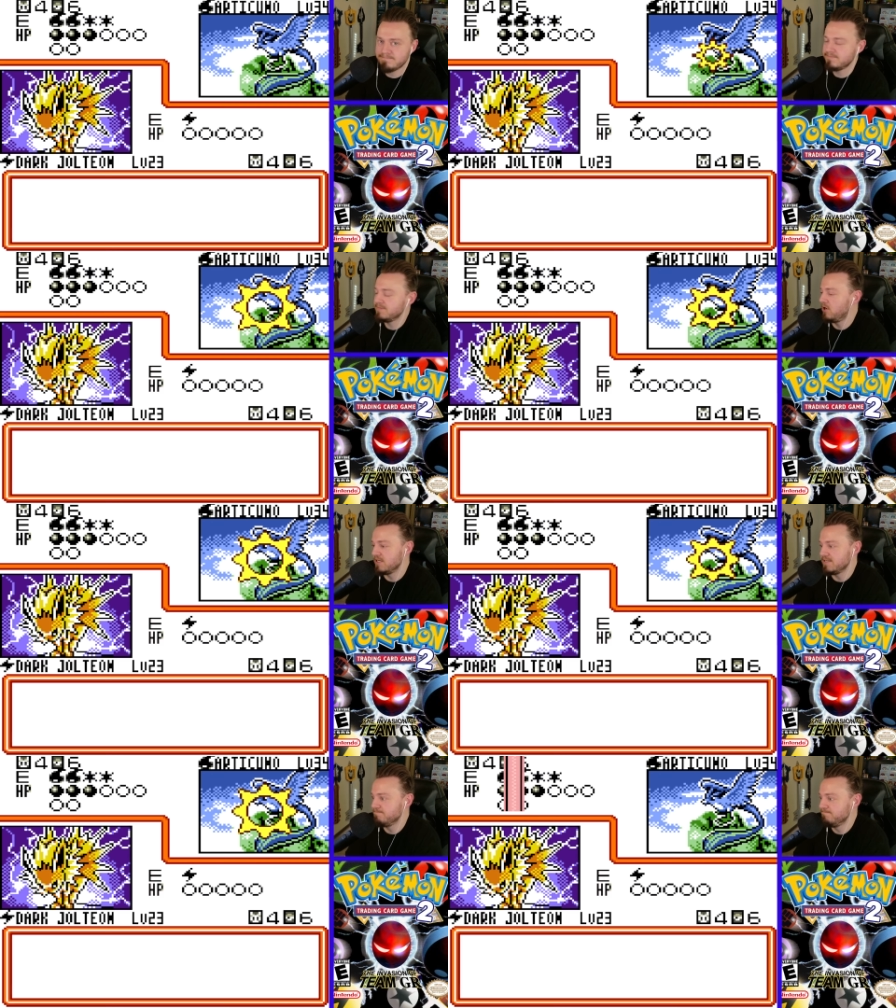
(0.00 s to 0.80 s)

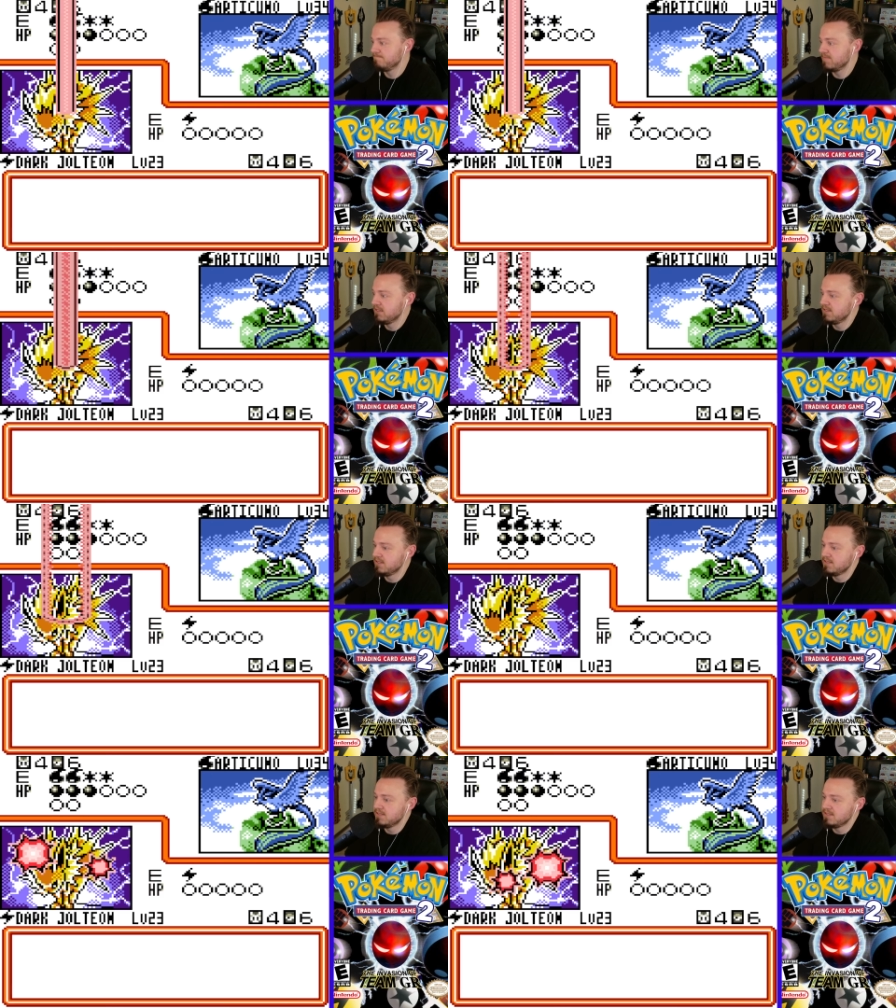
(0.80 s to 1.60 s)
Awesome.
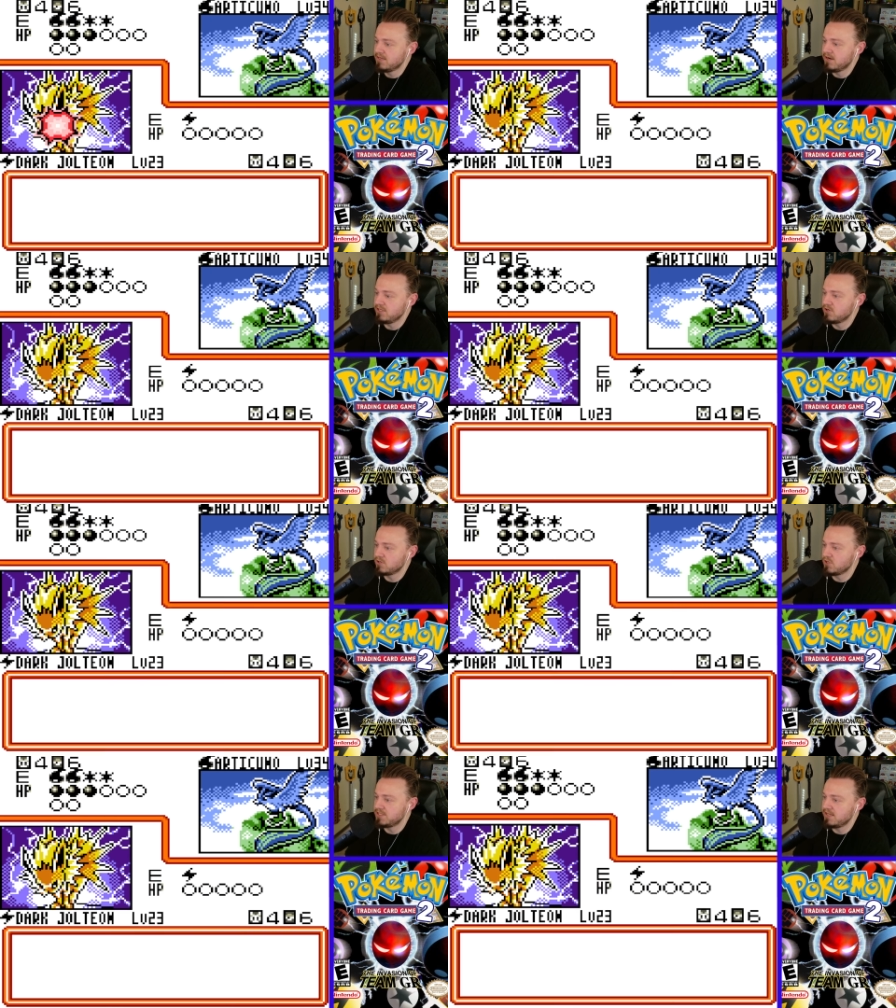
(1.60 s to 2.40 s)
All right, Dark
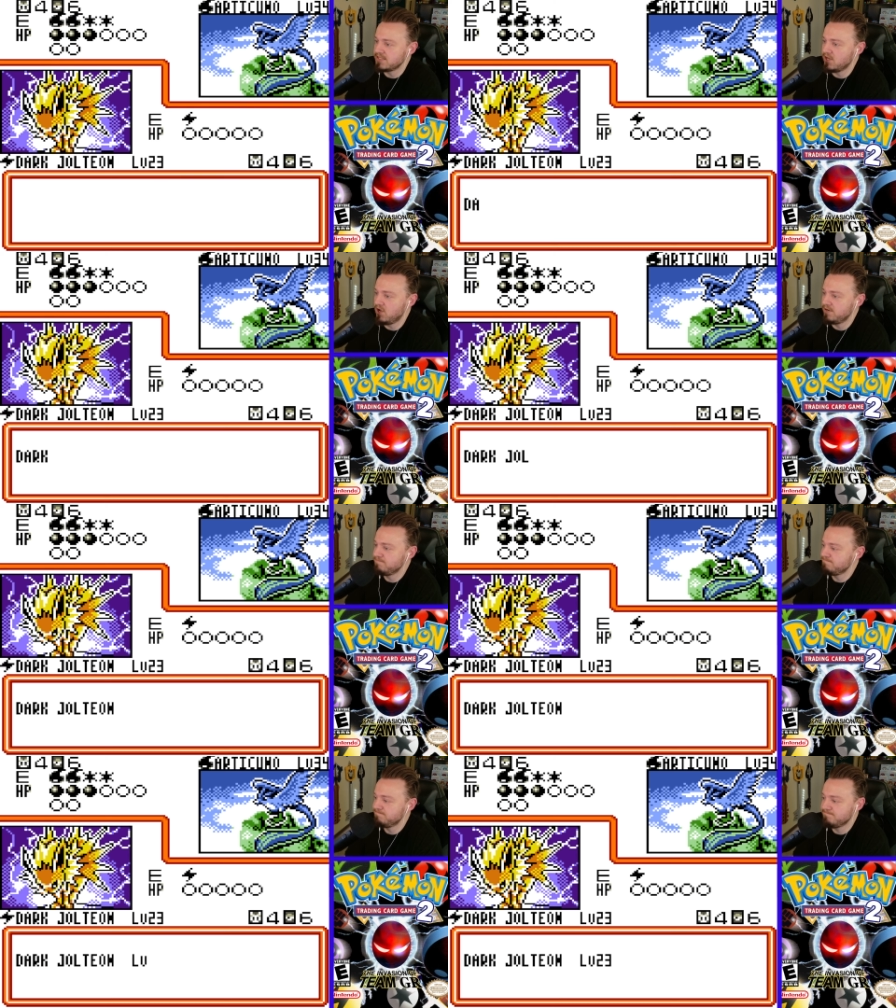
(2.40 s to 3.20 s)
Jolteon's gone.
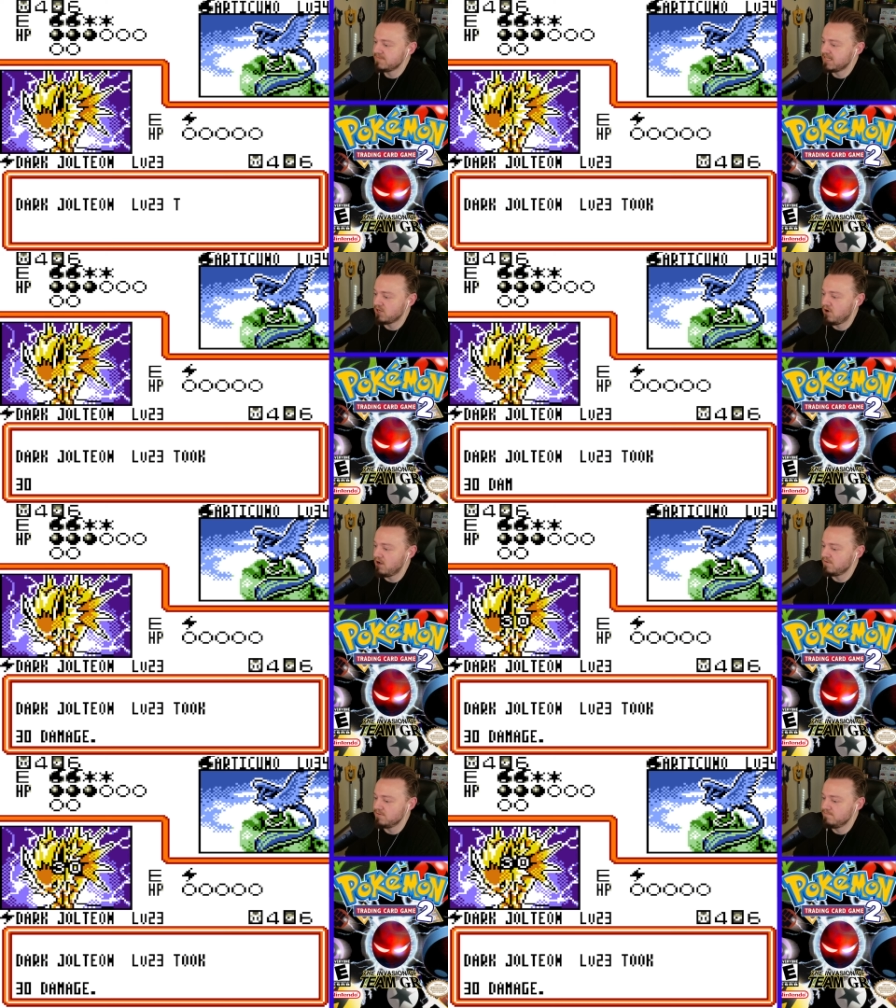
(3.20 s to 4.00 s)
That's
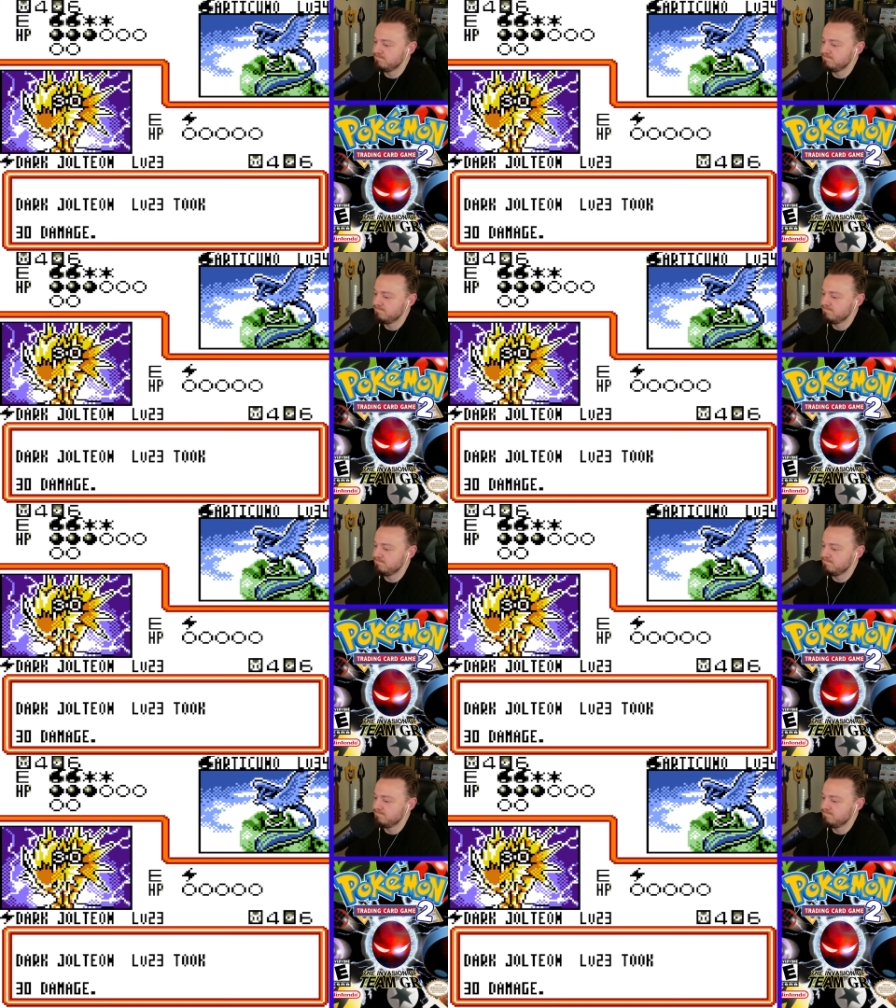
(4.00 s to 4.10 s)
awful.